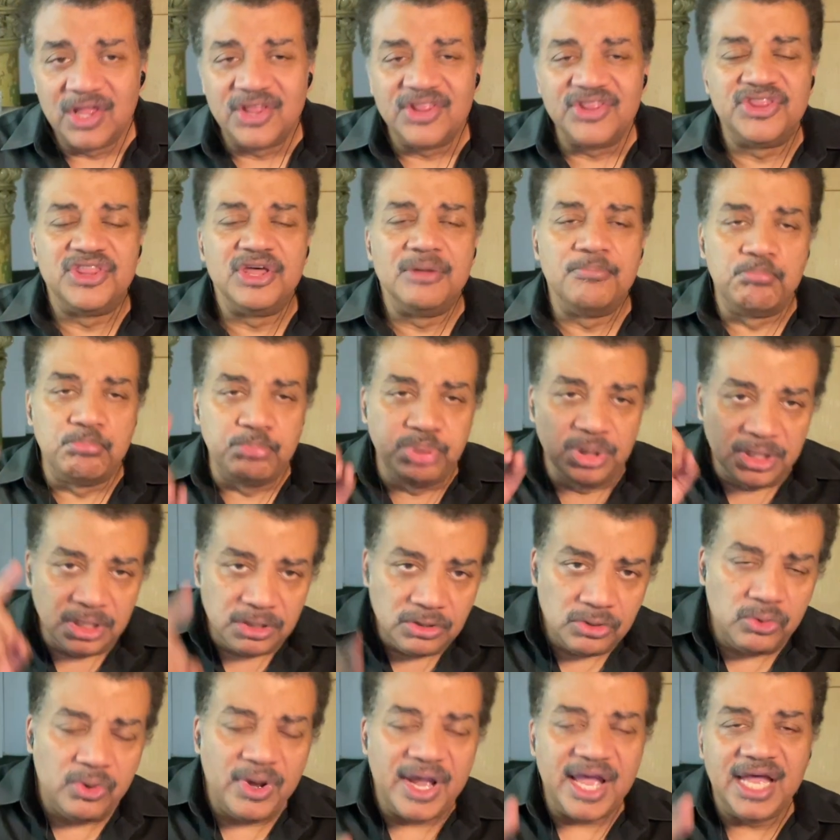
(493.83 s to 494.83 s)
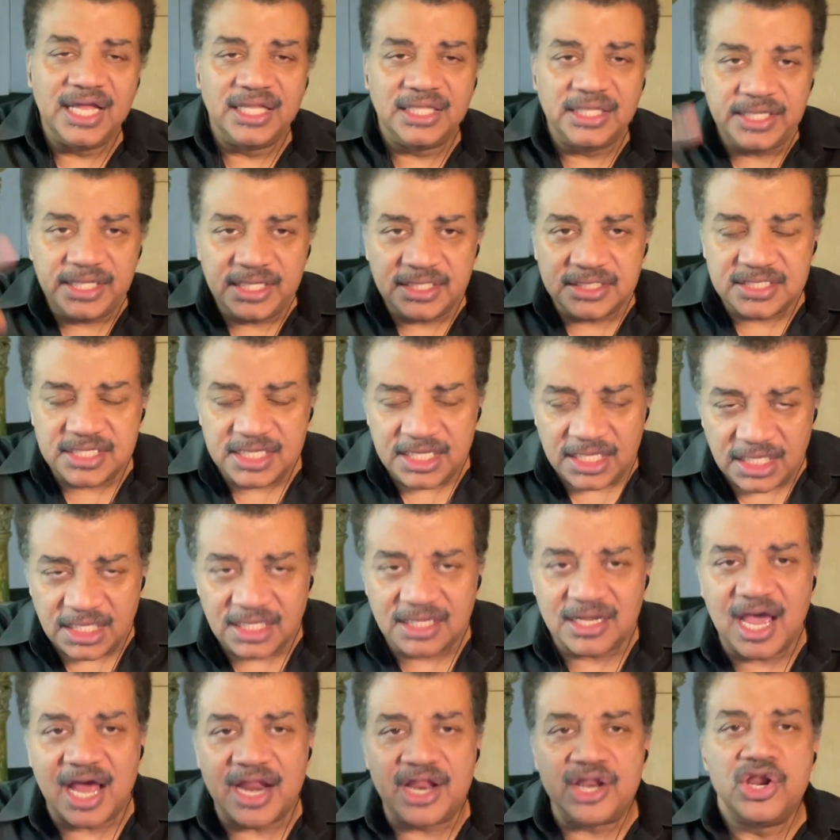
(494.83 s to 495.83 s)
the blue LED
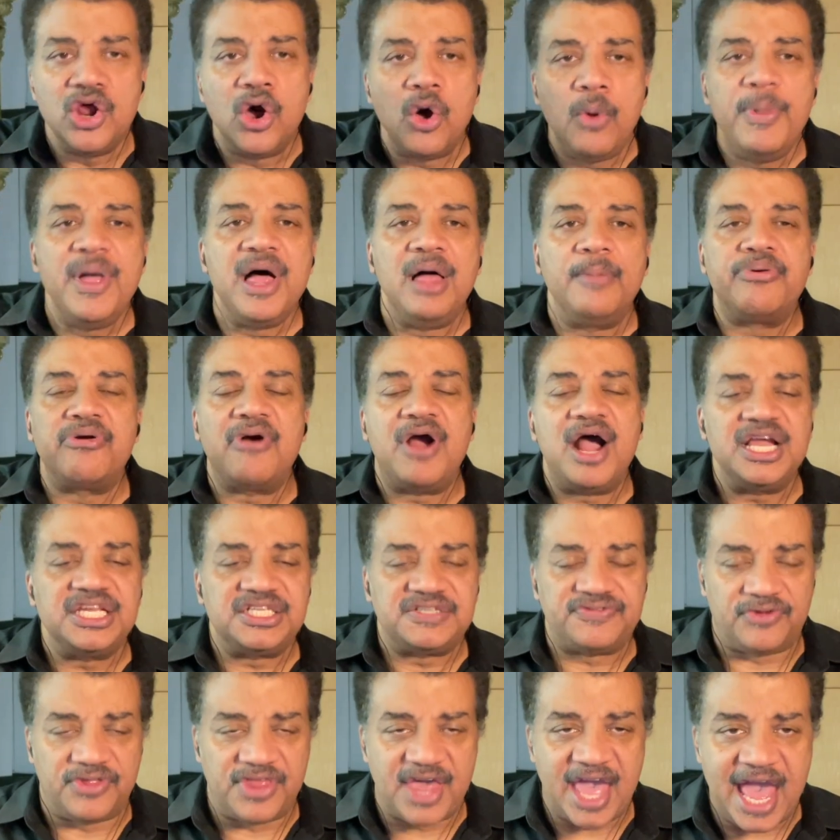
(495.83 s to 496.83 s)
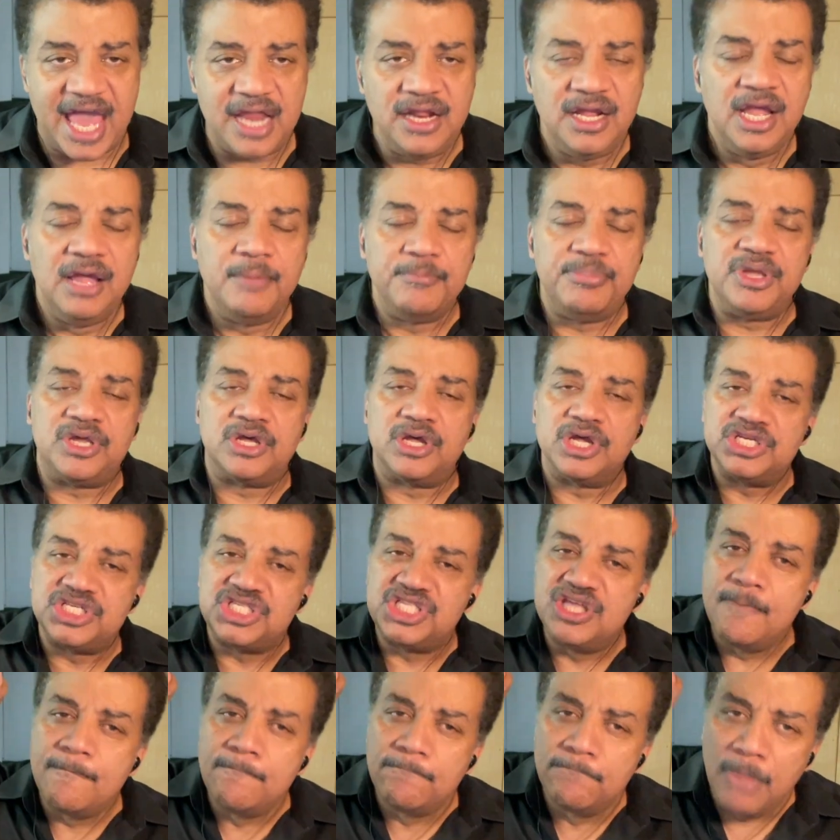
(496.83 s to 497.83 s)
got a Nobel Prize for that because
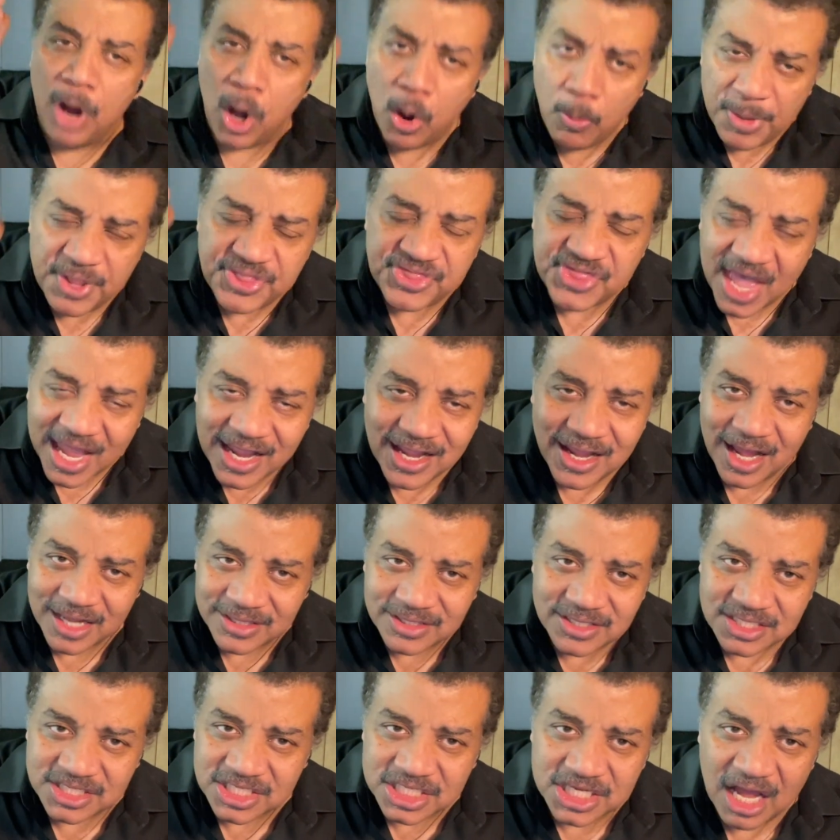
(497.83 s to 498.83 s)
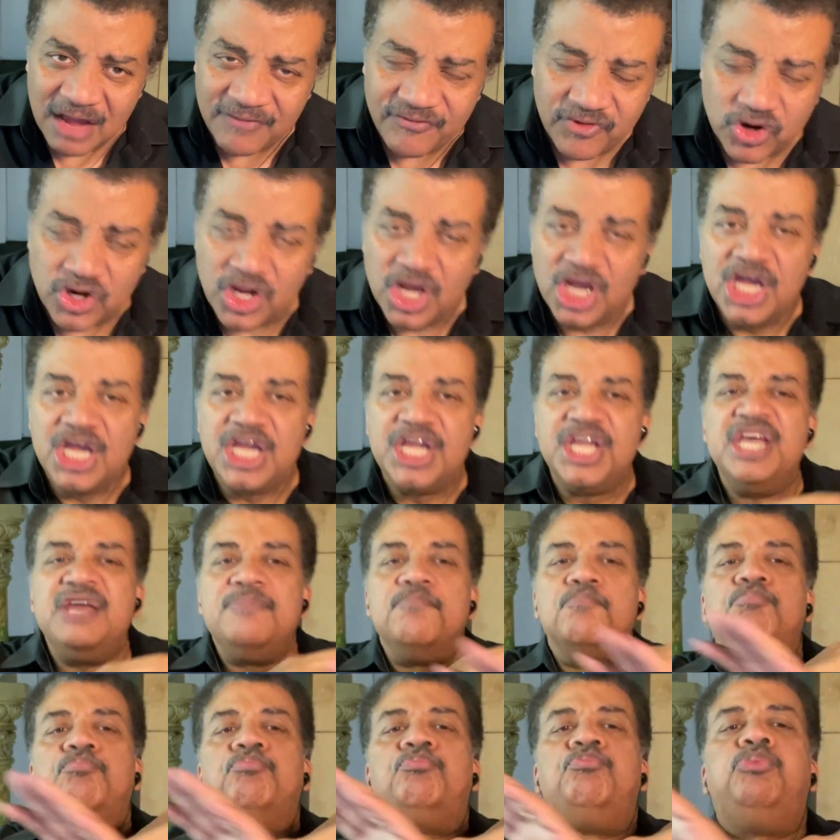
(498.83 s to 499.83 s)
the moment that got discovered,
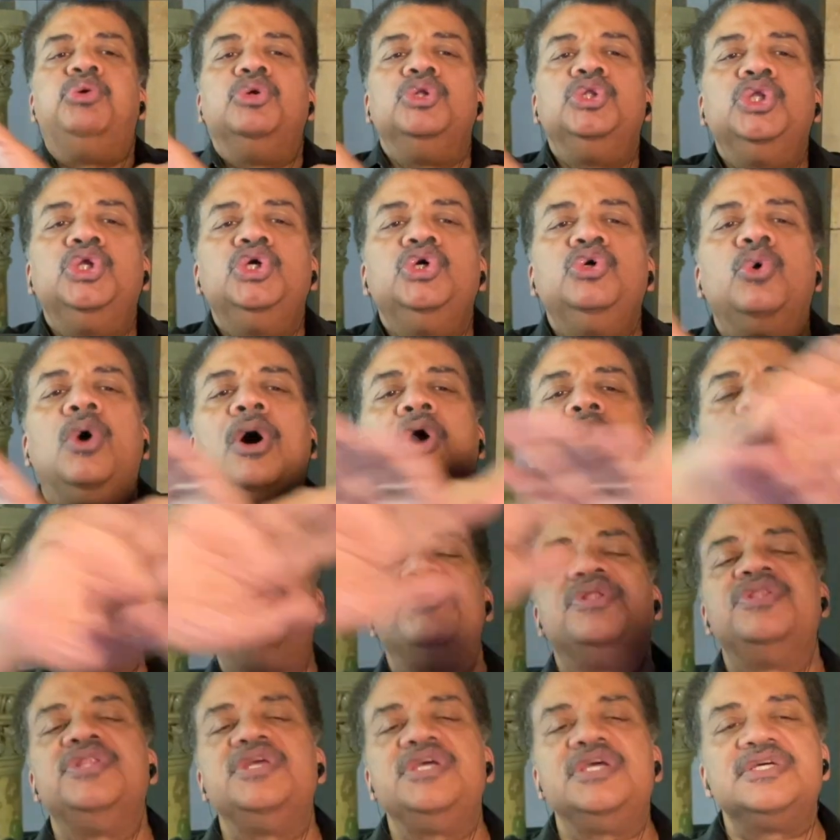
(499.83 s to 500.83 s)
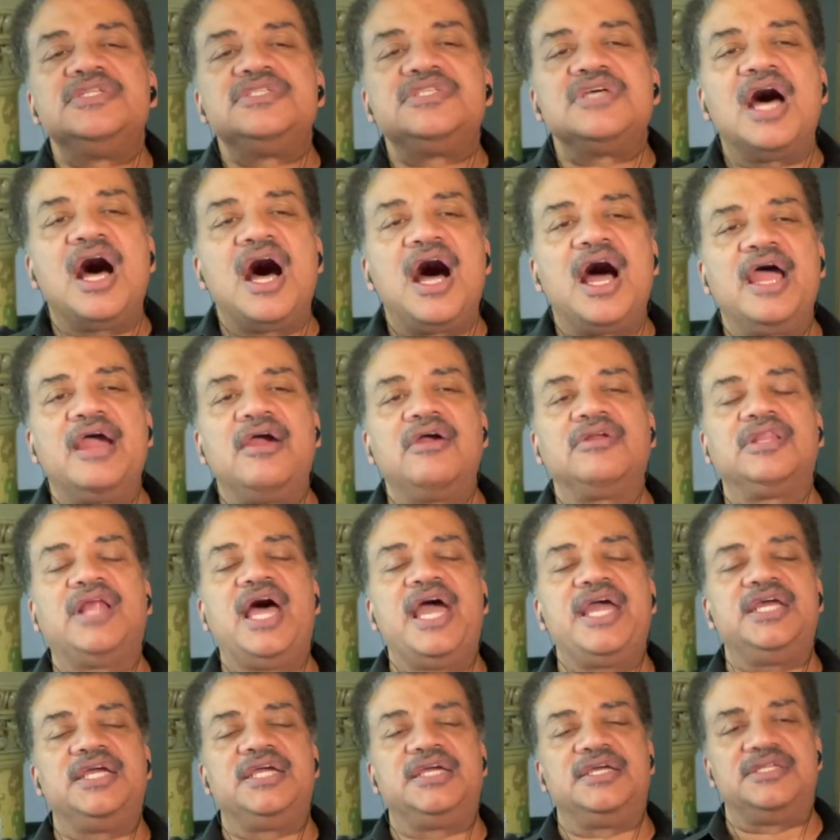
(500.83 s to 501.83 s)
it blew open the entire
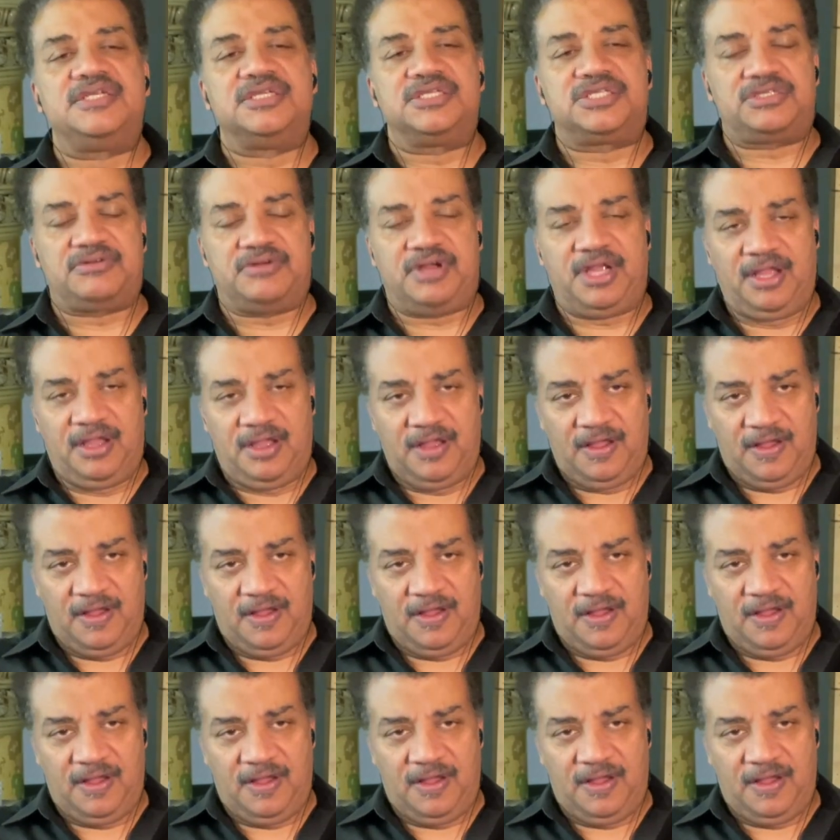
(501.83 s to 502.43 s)
lighting industry.